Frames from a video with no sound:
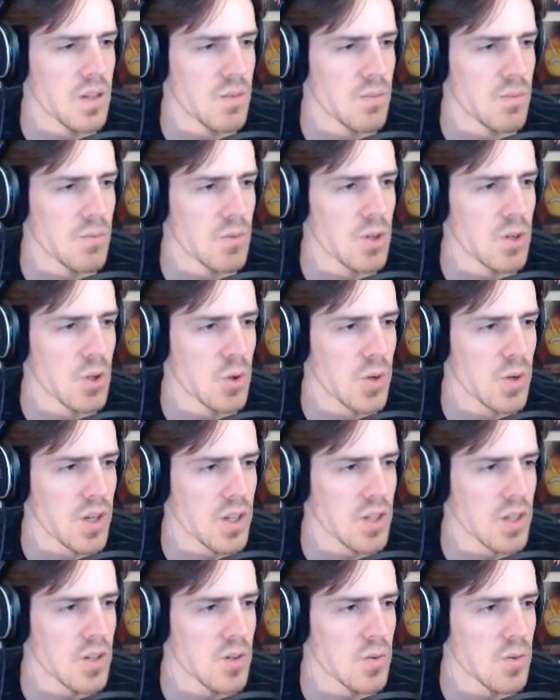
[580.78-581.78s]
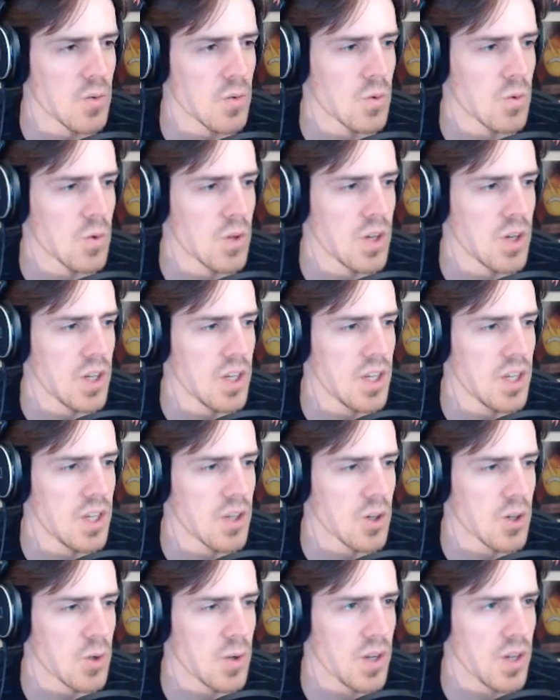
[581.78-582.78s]
Real quick. I'm
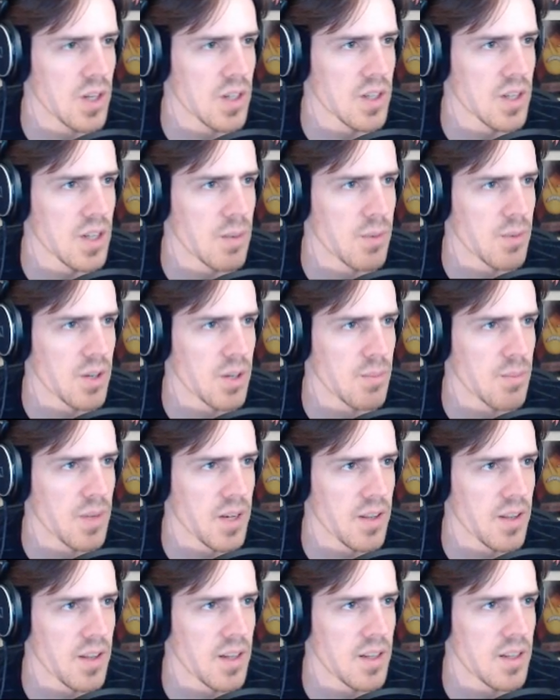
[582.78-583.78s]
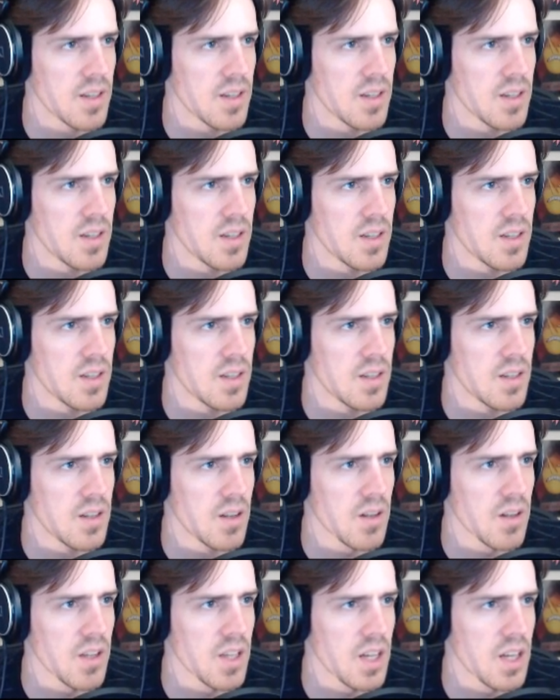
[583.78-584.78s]
gonna come back to that.
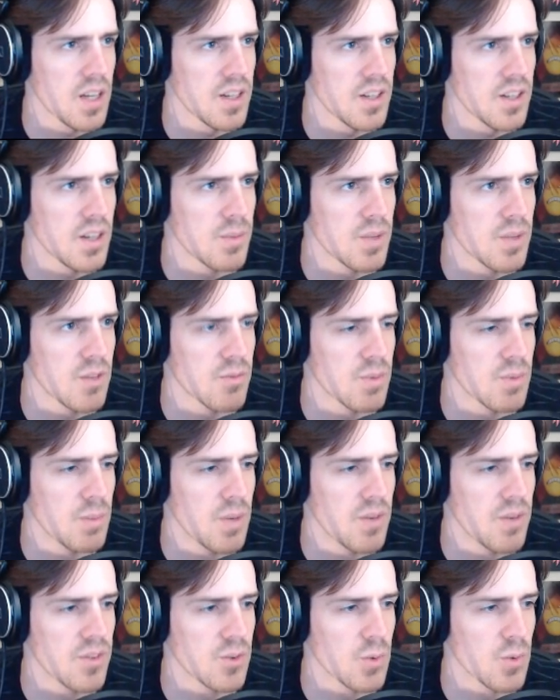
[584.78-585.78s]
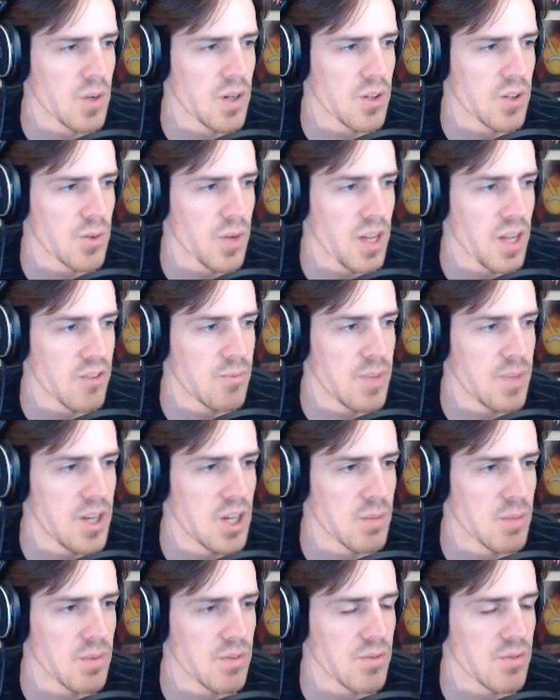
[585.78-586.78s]
Okay, yeah, I did come down from above as well, so I have been here
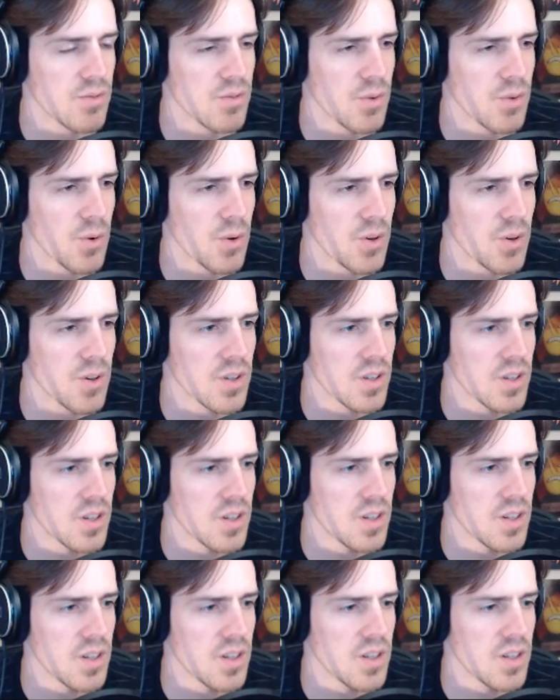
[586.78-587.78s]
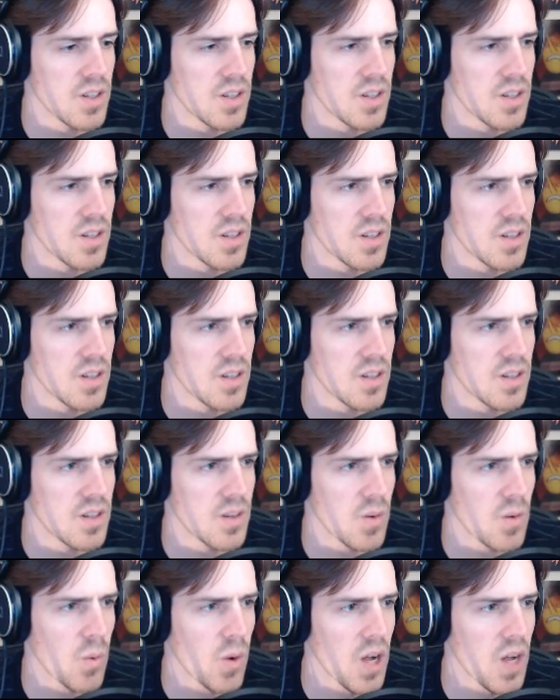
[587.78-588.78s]
before.
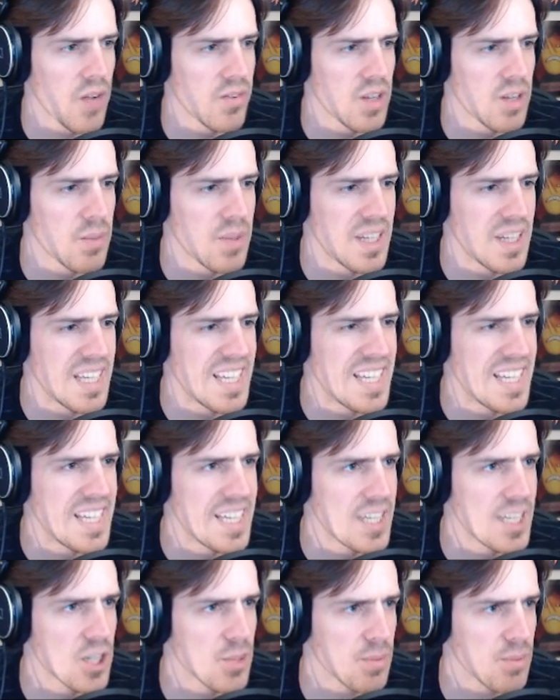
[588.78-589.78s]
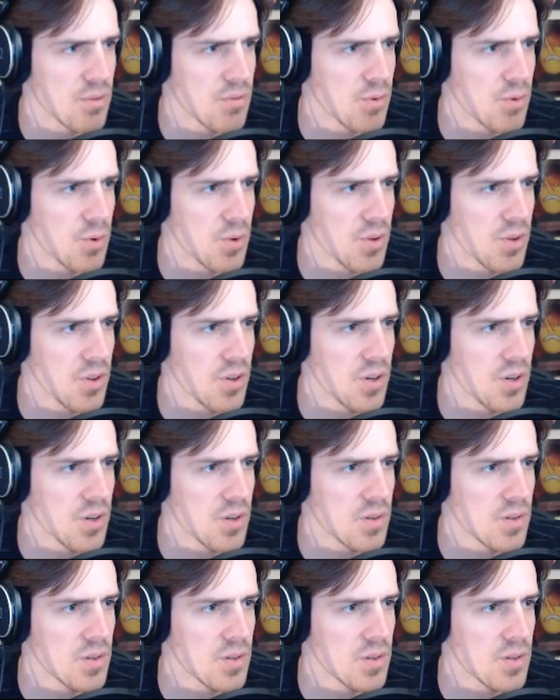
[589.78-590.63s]
Why haven't I been here before, though?